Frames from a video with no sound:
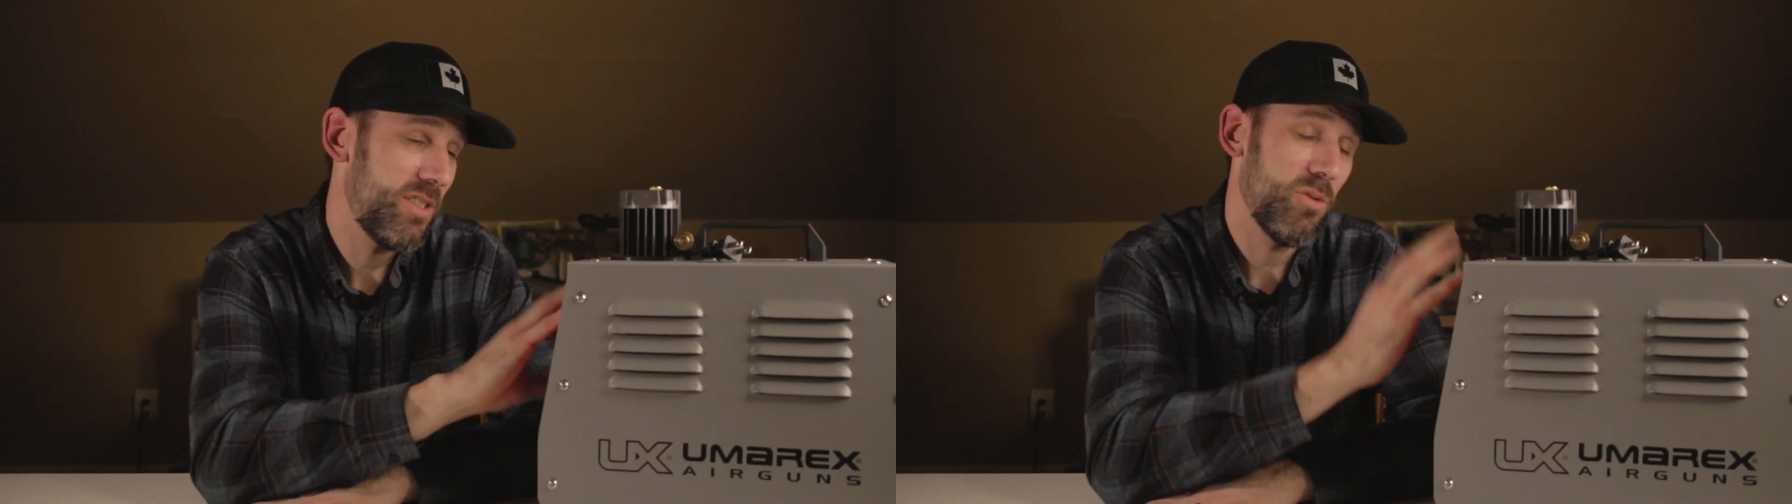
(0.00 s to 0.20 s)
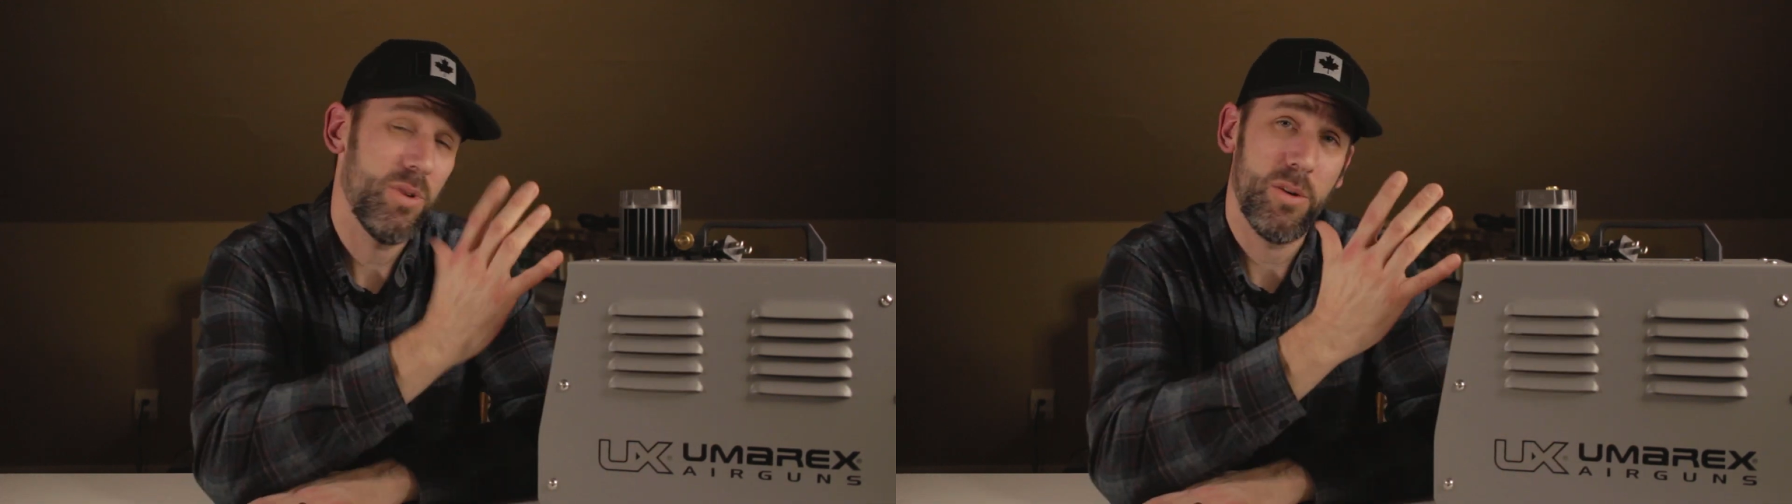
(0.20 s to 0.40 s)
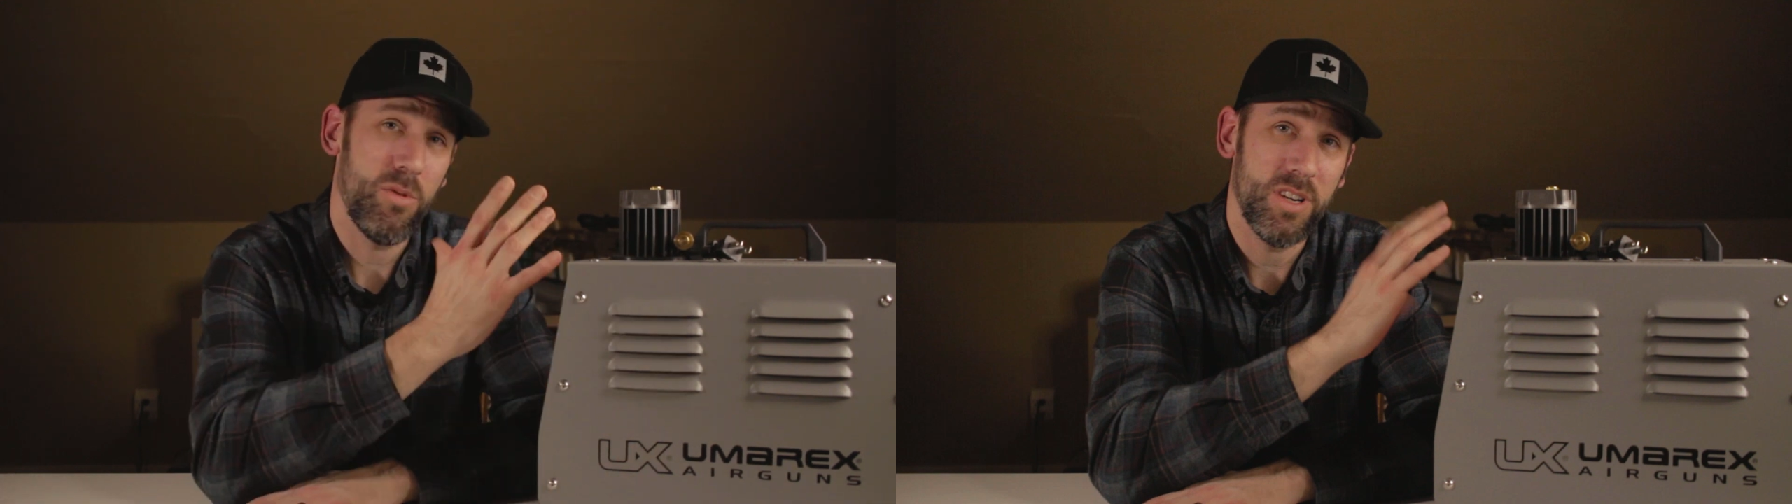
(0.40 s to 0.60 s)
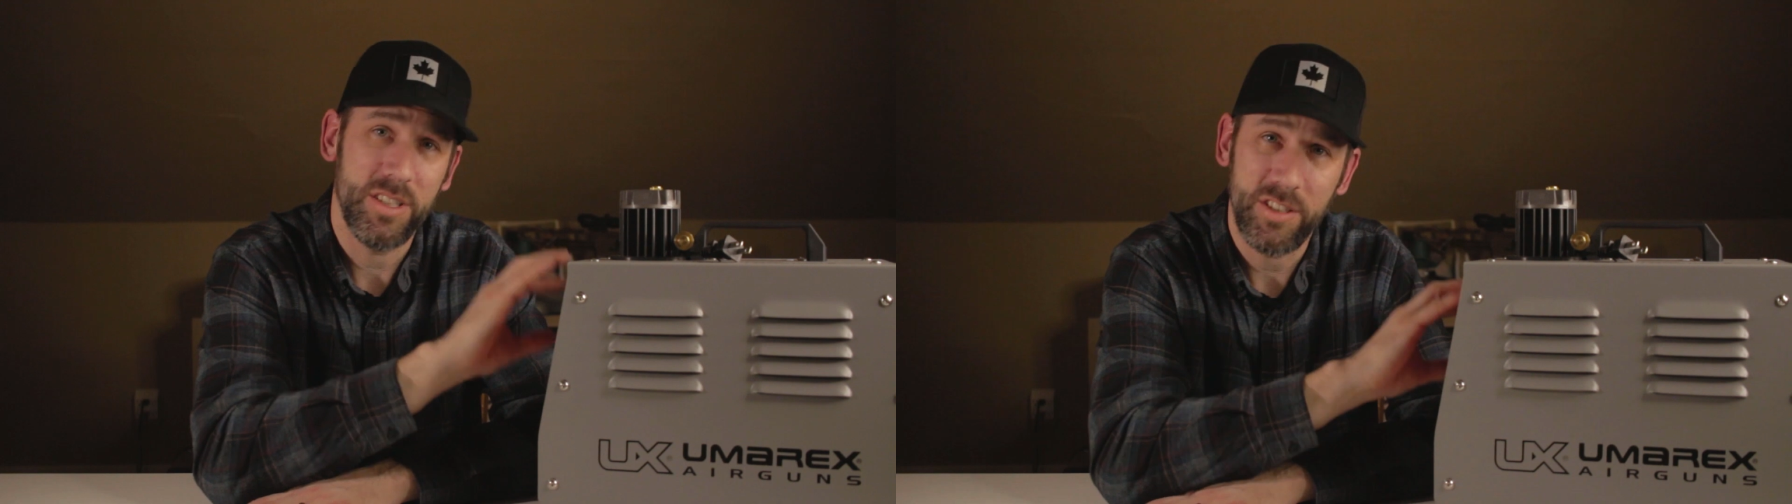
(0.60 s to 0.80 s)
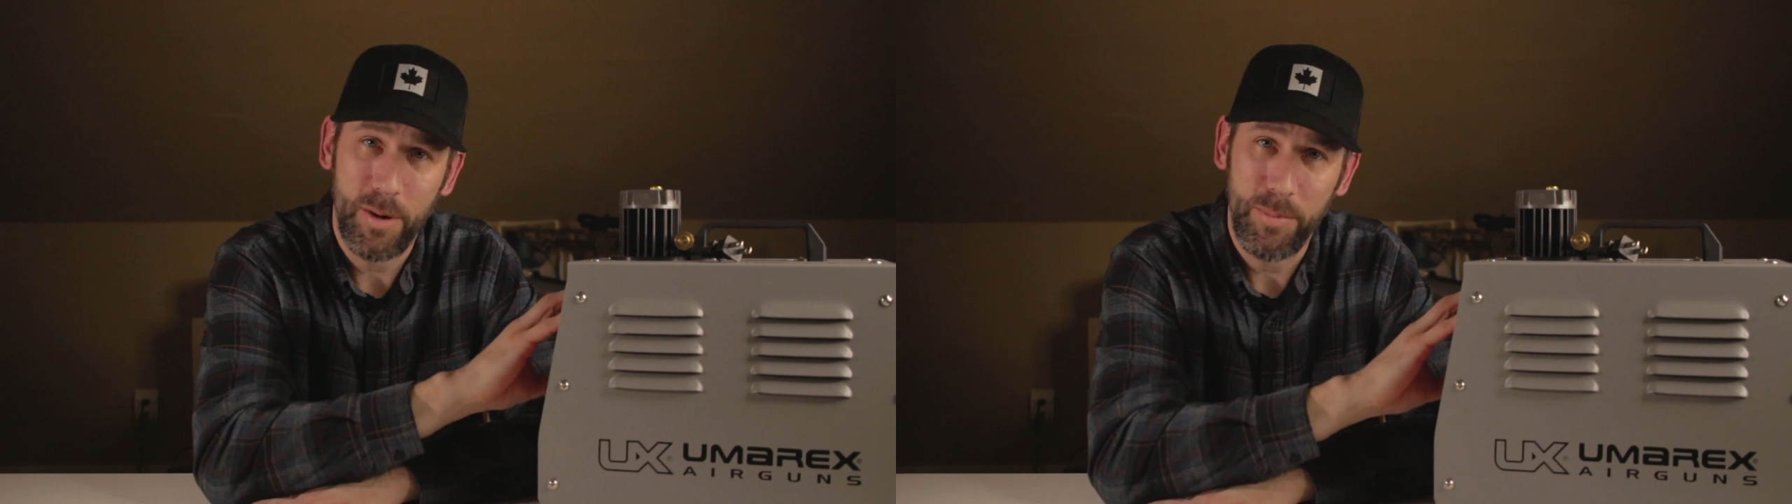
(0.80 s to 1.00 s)
so when I want
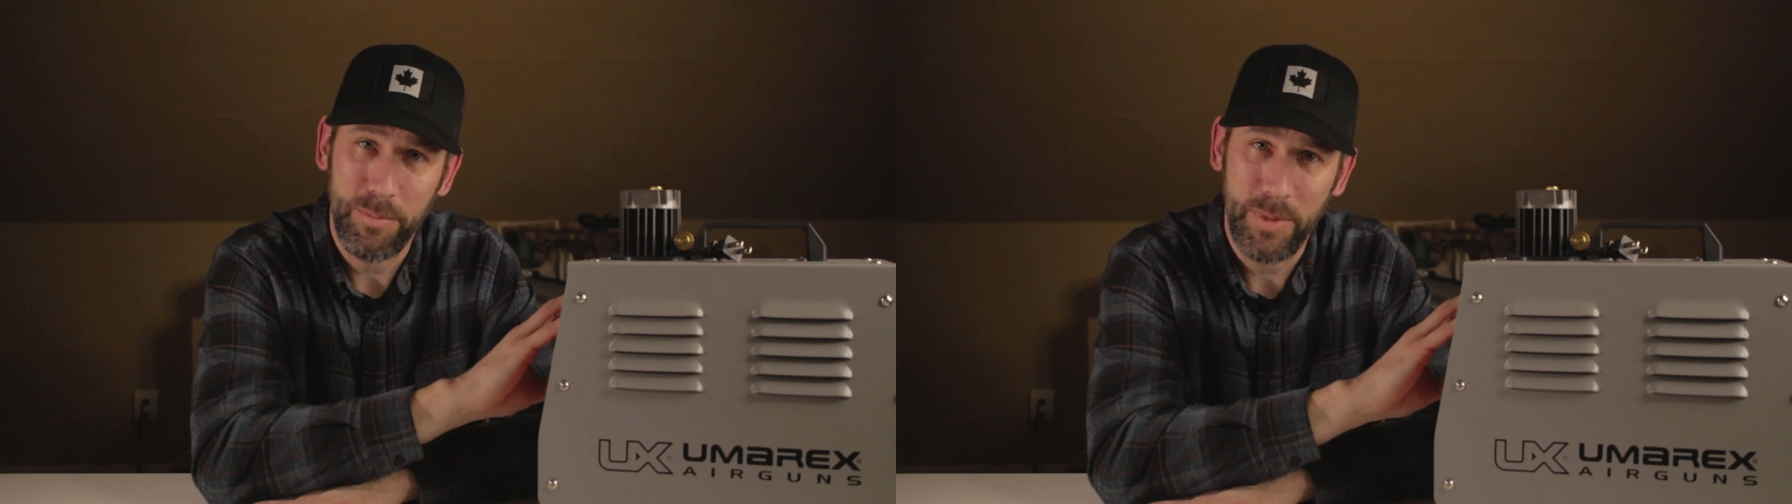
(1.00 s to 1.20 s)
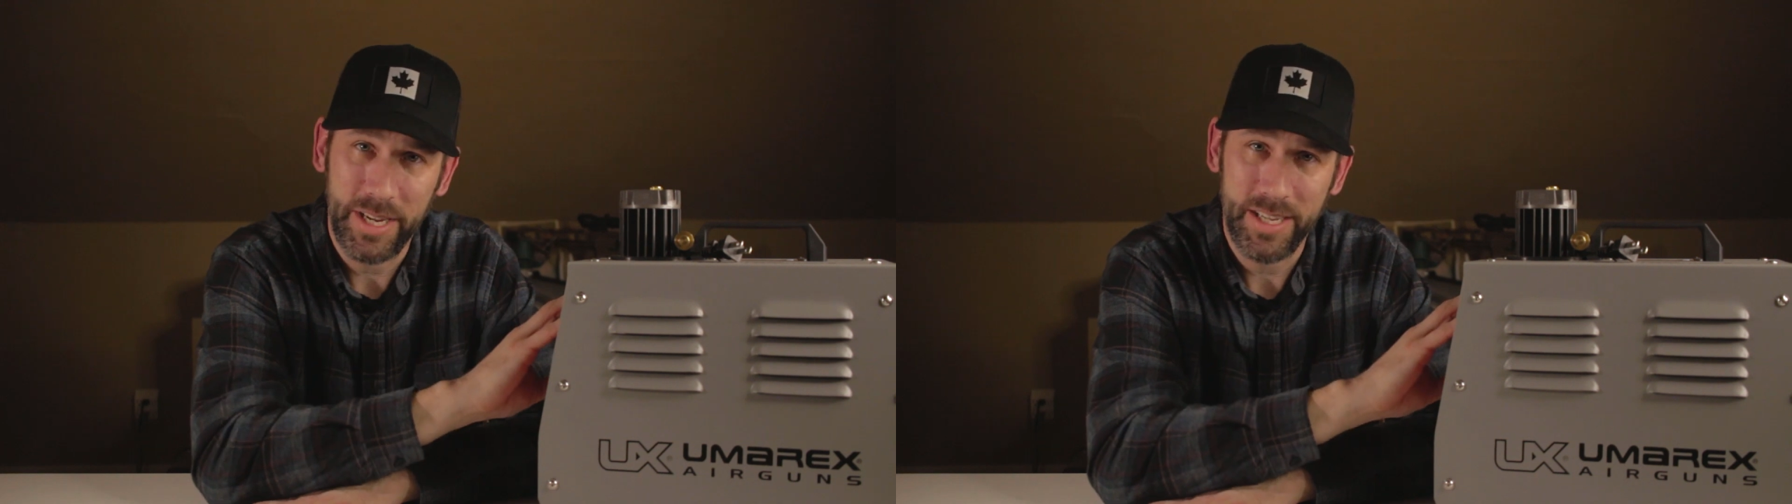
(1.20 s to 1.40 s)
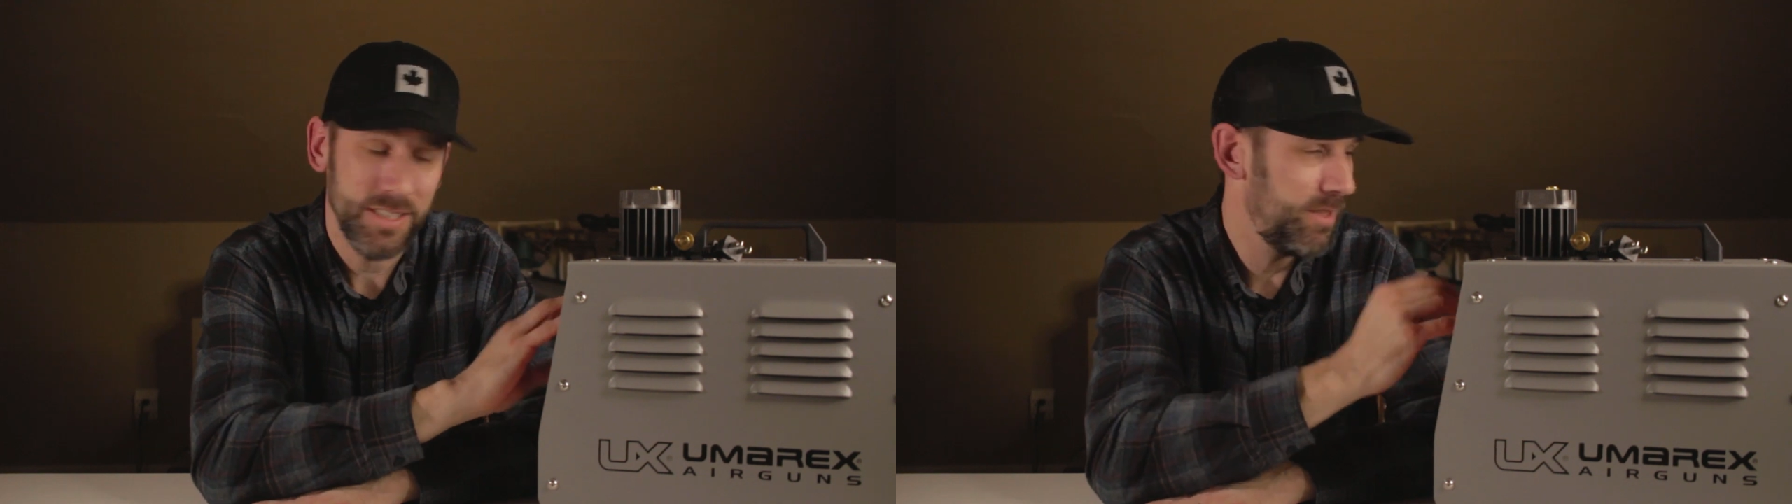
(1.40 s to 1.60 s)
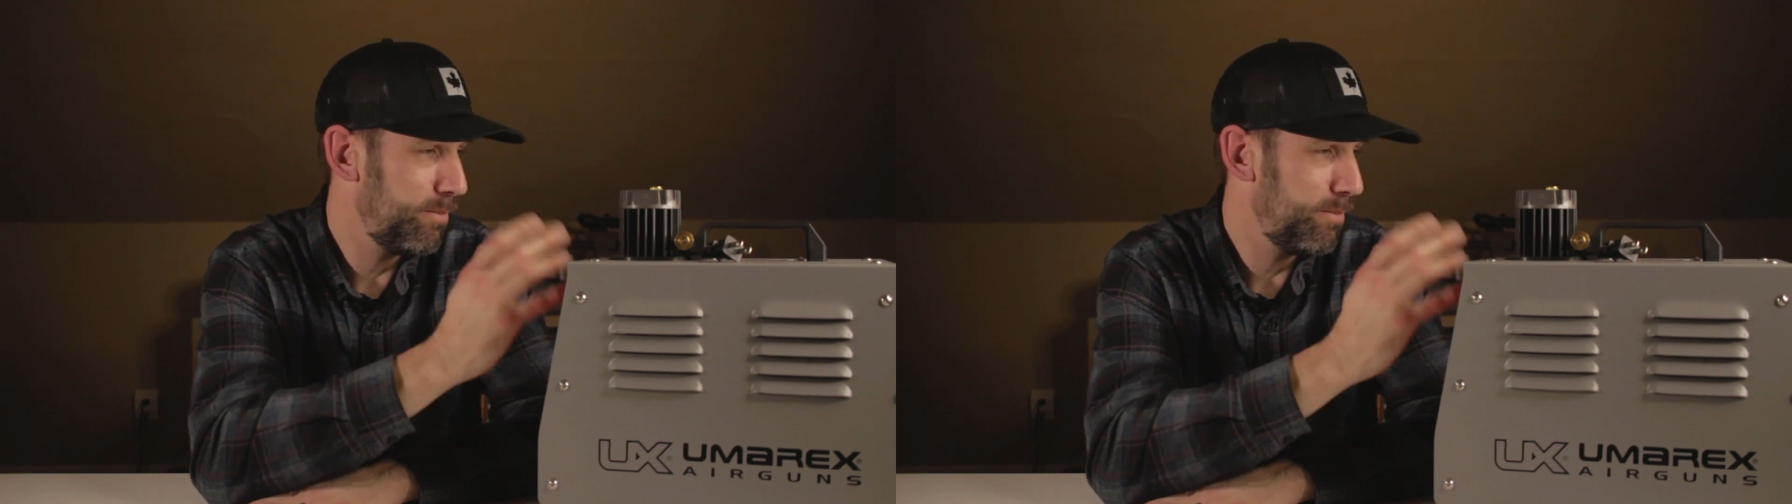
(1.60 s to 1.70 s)
to top up my guns,